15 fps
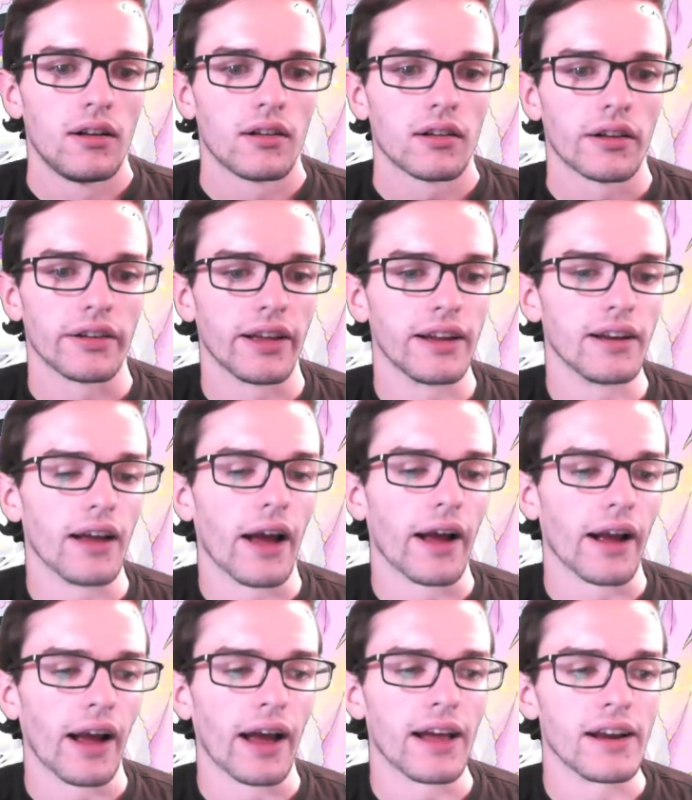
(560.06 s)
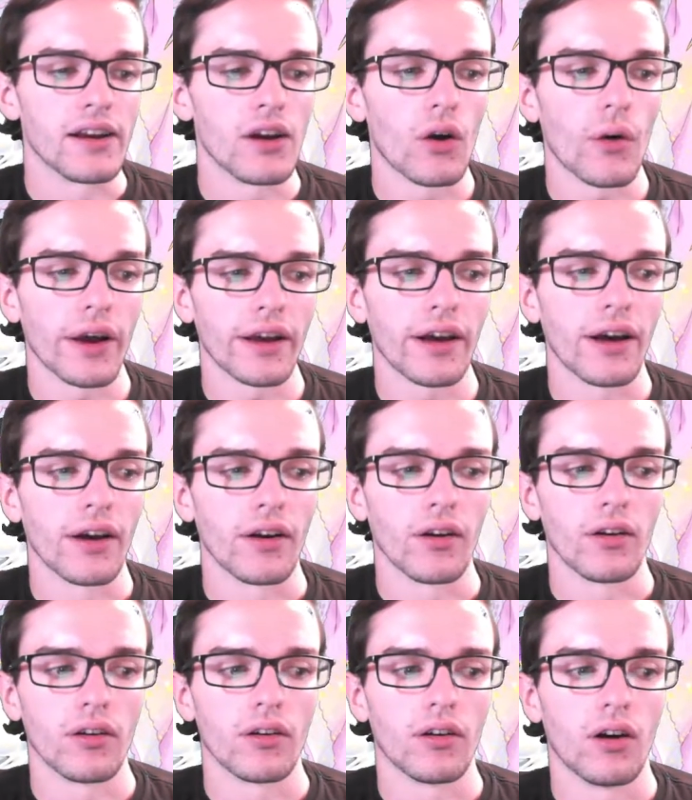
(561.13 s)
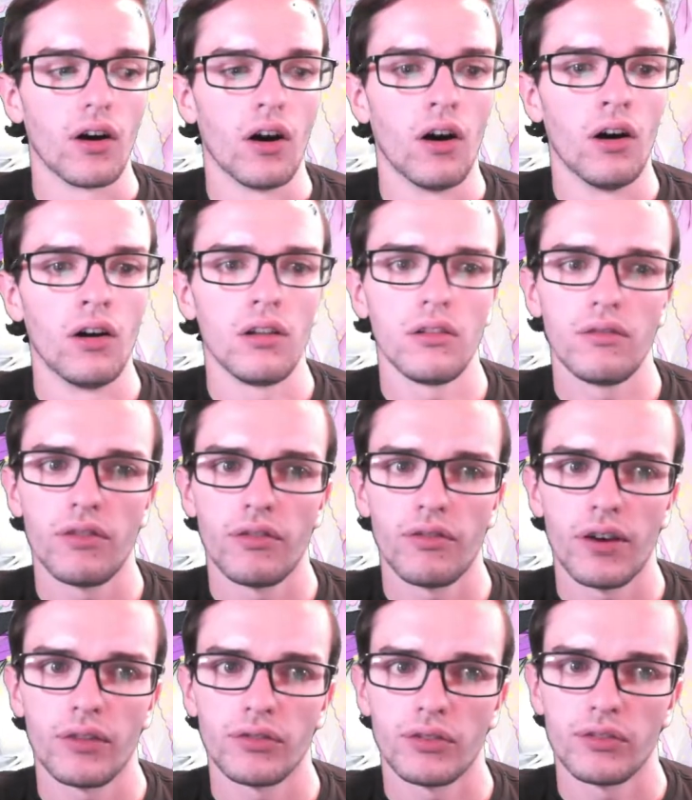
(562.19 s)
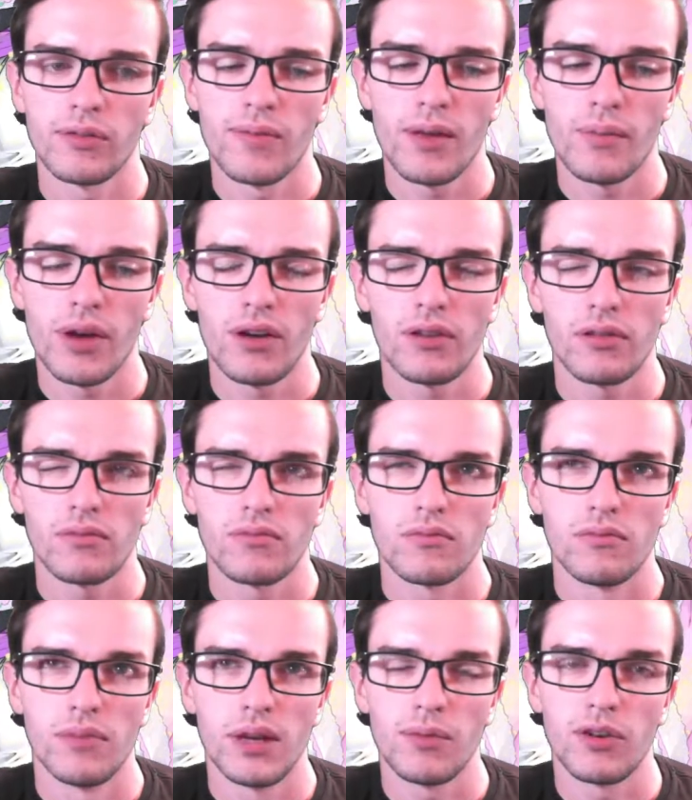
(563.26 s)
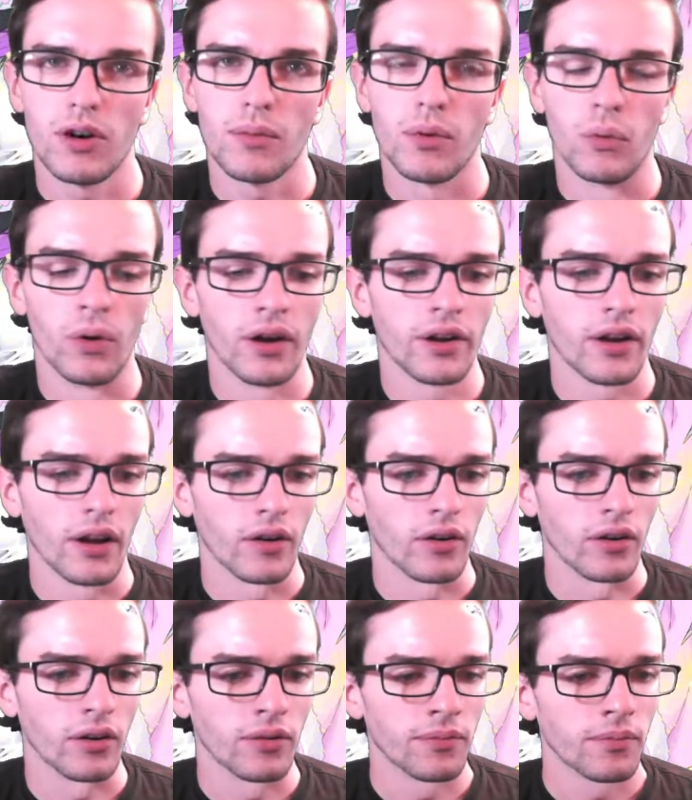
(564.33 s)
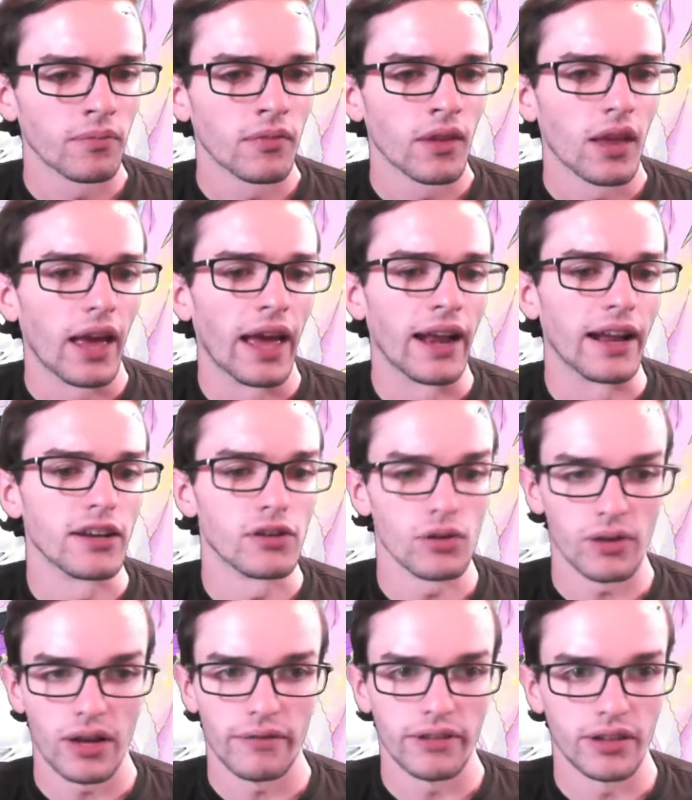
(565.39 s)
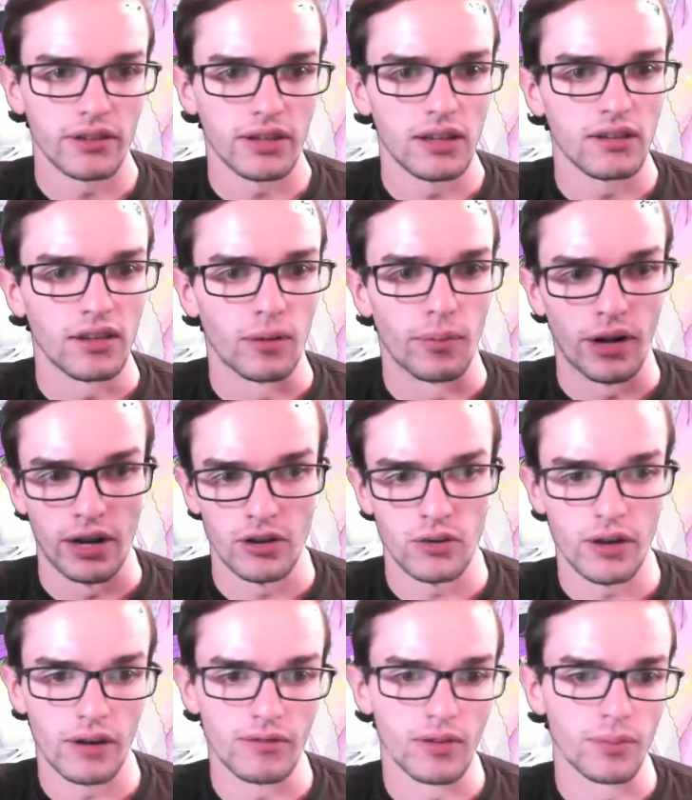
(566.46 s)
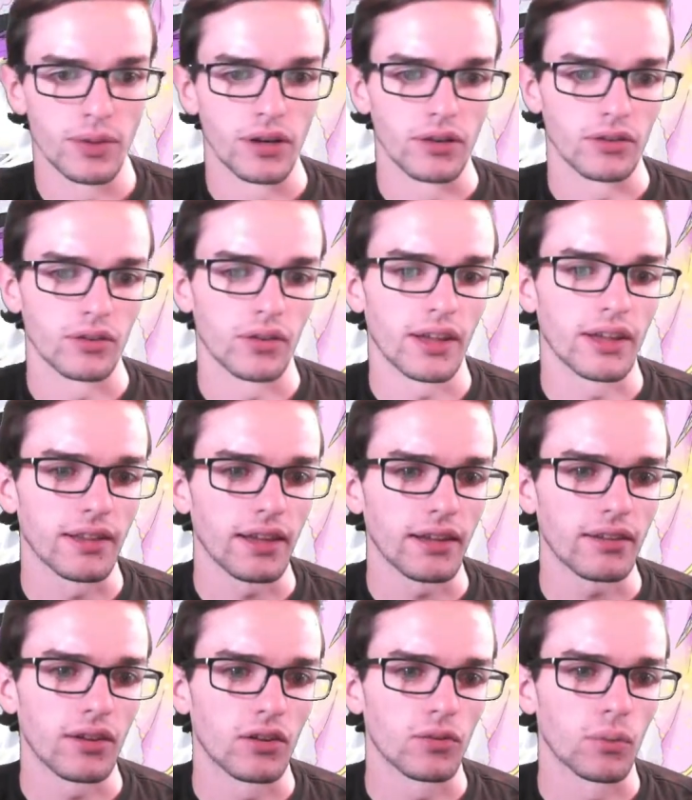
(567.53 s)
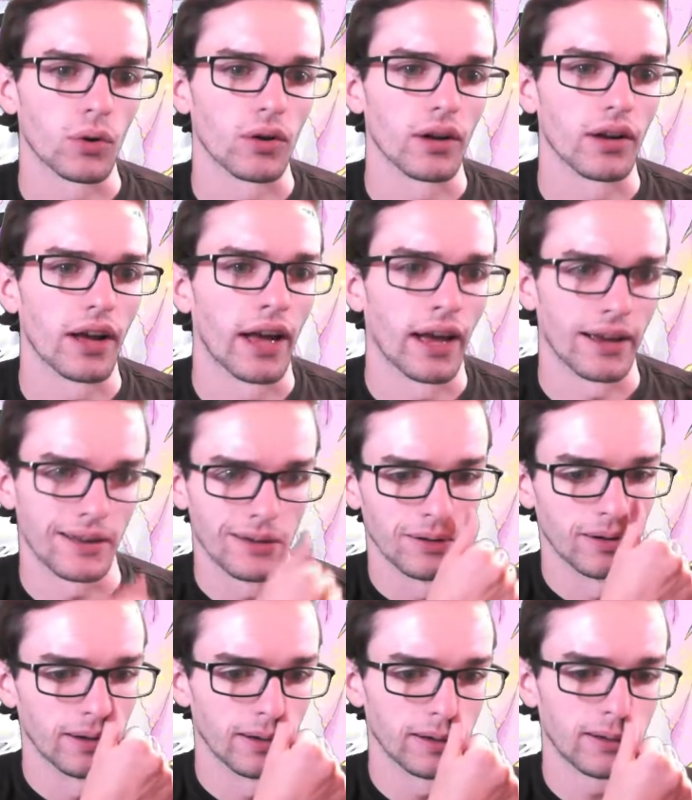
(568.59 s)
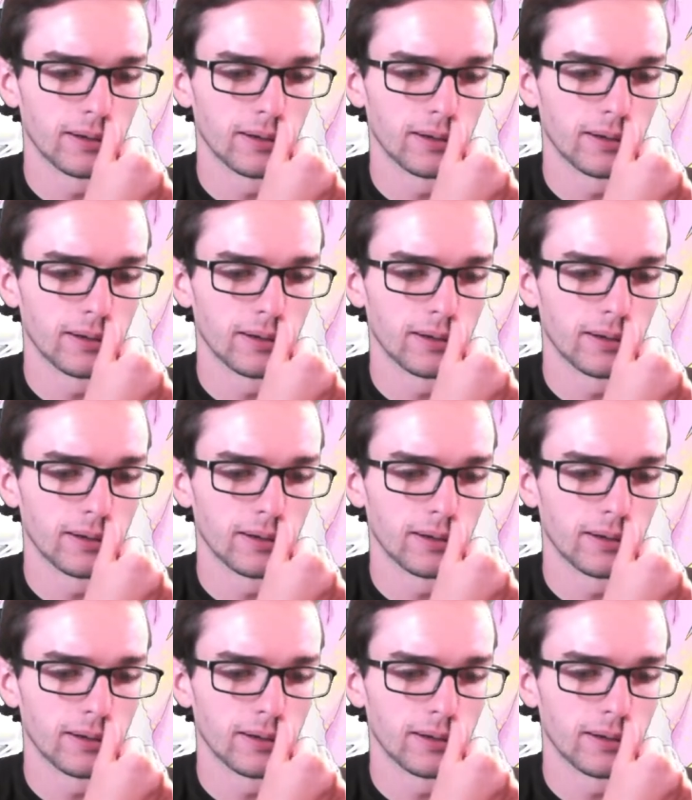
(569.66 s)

Because I know I got all of the 5-stars from that banner, maybe all but one. I don't know. And I don't have Letizia, but I do have Ymir, so that sounds more accurate.